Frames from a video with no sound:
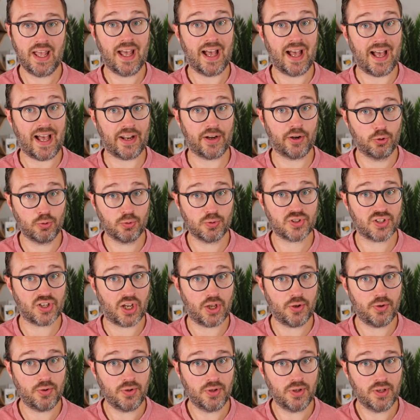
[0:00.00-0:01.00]
And
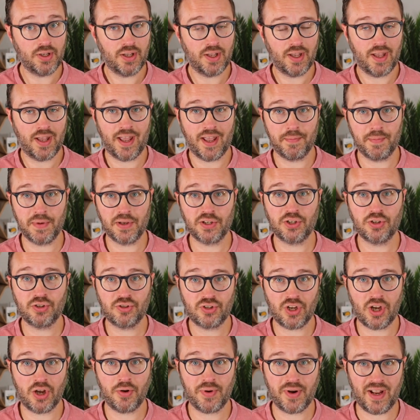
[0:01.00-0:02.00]
also, it means you
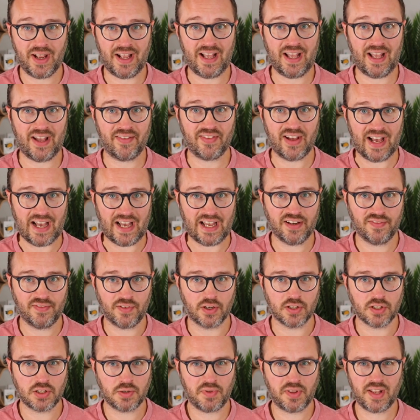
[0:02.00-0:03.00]
don't have
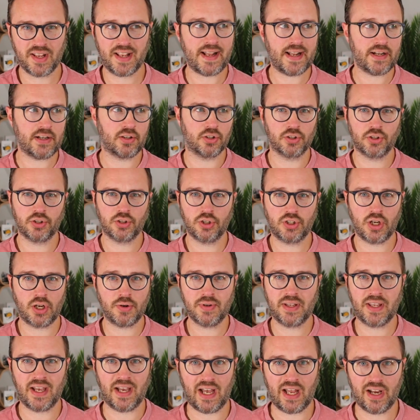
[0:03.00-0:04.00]
adverts. You think, hang on, you don't
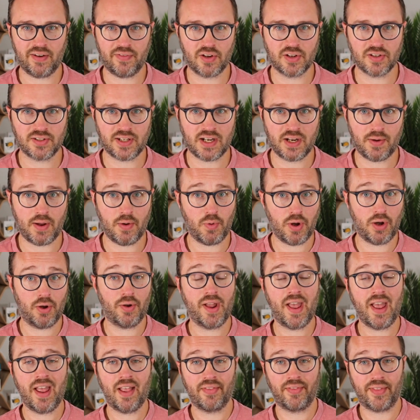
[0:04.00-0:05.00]
get adverts anyway. Well,
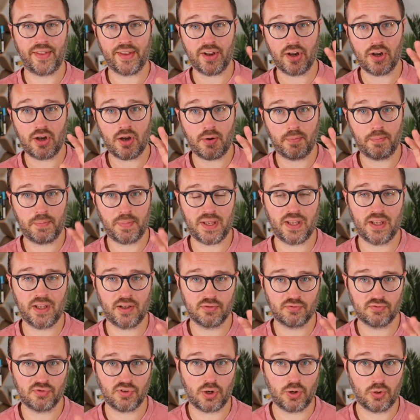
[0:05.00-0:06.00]
they are
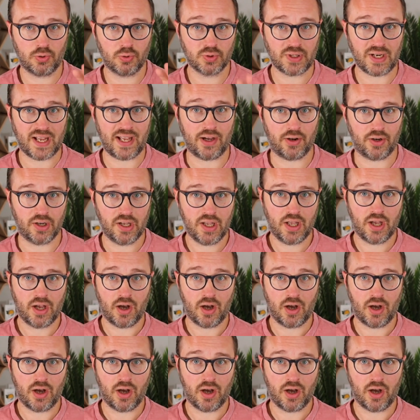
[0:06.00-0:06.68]
being rolled out.